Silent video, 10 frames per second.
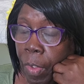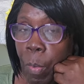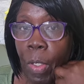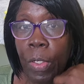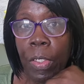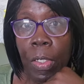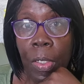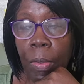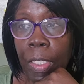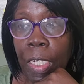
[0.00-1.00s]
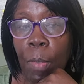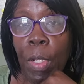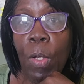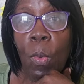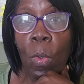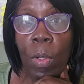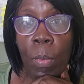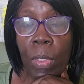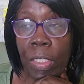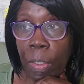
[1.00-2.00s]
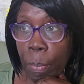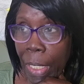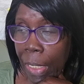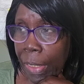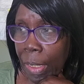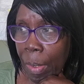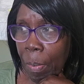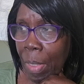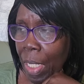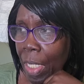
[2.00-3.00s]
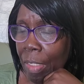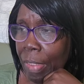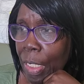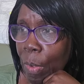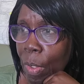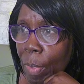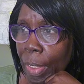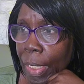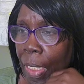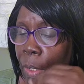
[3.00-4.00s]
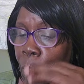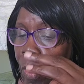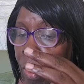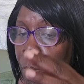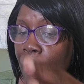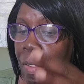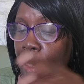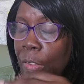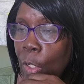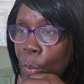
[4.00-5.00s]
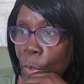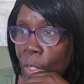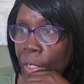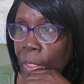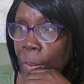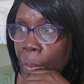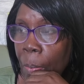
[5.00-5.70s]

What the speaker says: You might go turn, give them their own municipality. I mean, I understand how I tell, no, the business community.